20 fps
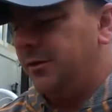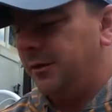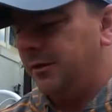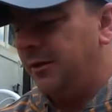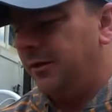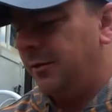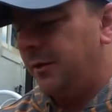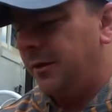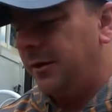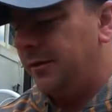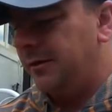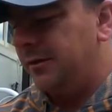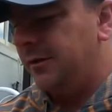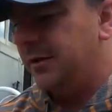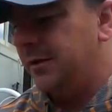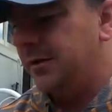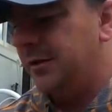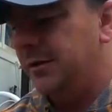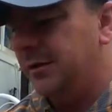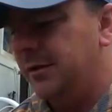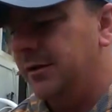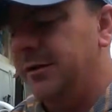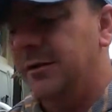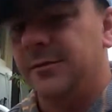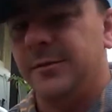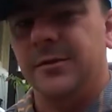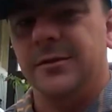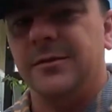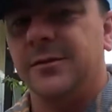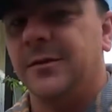Otherwise,
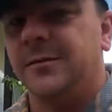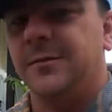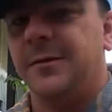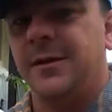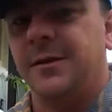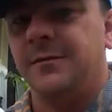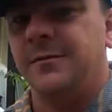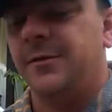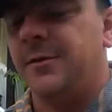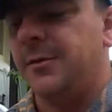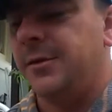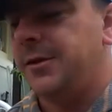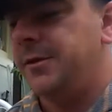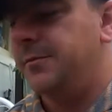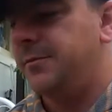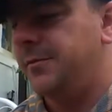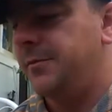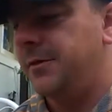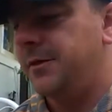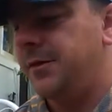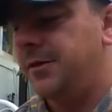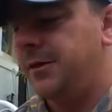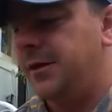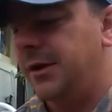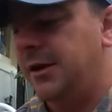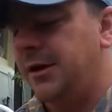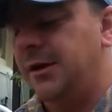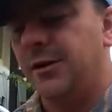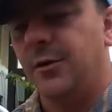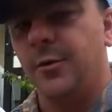there's stuff everywhere,
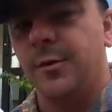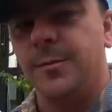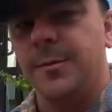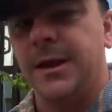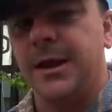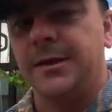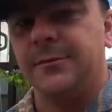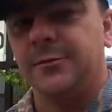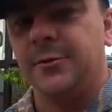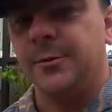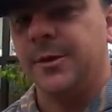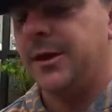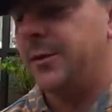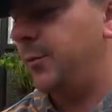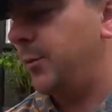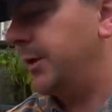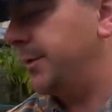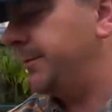and I don't want my laptop getting